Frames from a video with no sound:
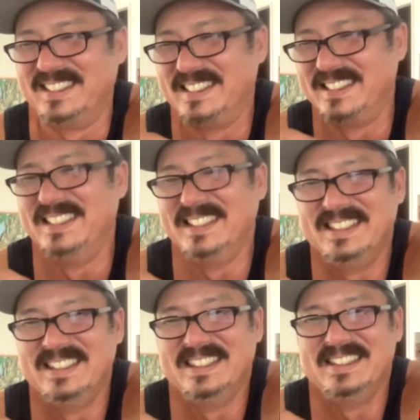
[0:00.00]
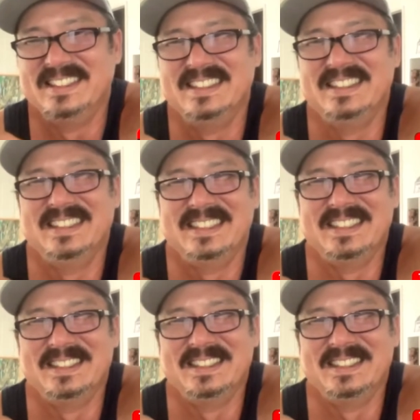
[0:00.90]

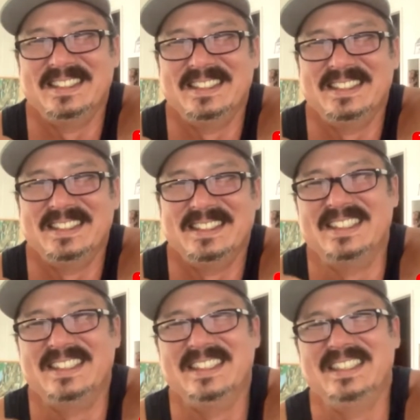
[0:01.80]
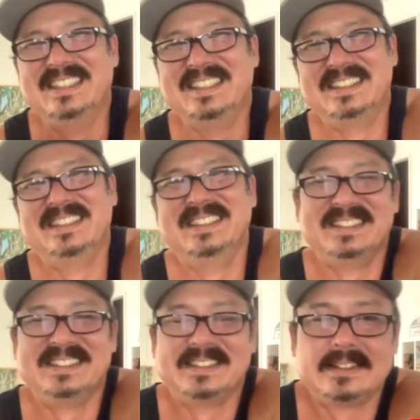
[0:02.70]

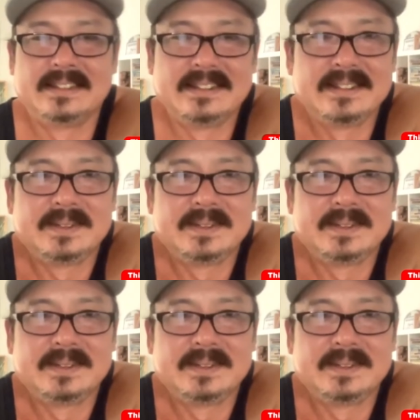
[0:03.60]
(silent)